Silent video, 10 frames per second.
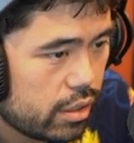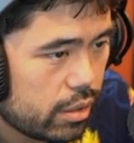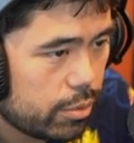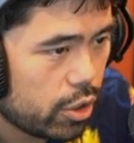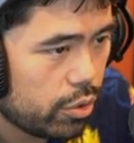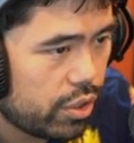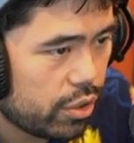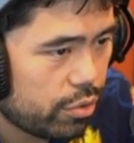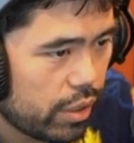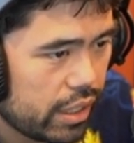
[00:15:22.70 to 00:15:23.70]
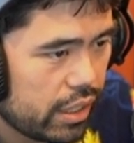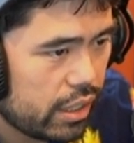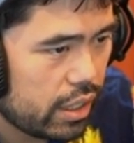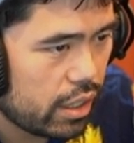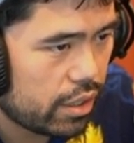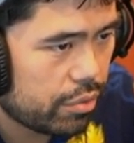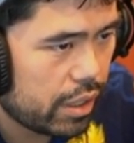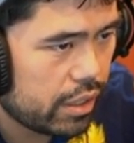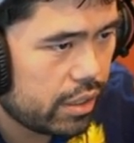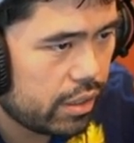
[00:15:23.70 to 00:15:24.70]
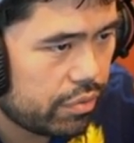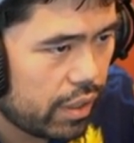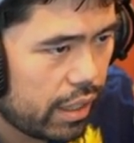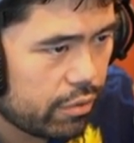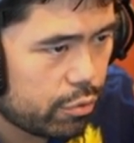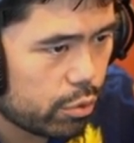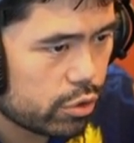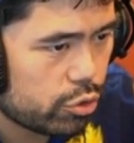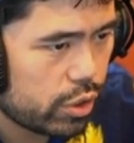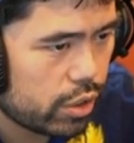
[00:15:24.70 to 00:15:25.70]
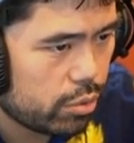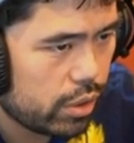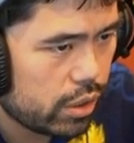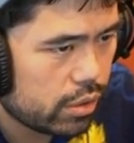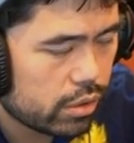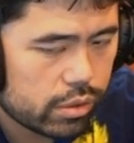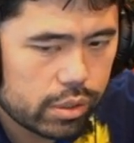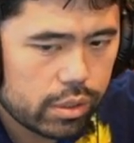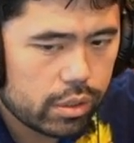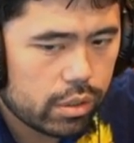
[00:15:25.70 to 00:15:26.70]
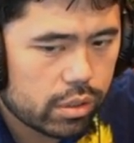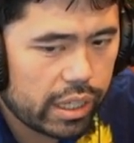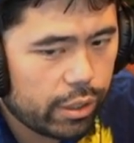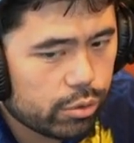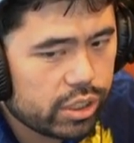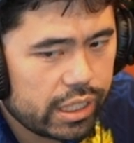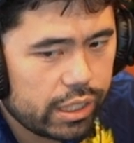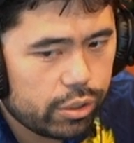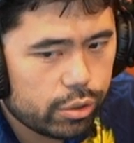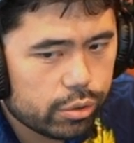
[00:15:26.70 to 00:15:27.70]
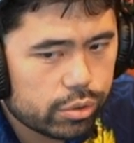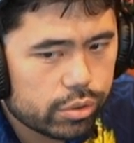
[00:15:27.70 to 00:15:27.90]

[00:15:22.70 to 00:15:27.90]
I'm gonna go here, threaten d5 and force a trade of queens. So I don't see any news.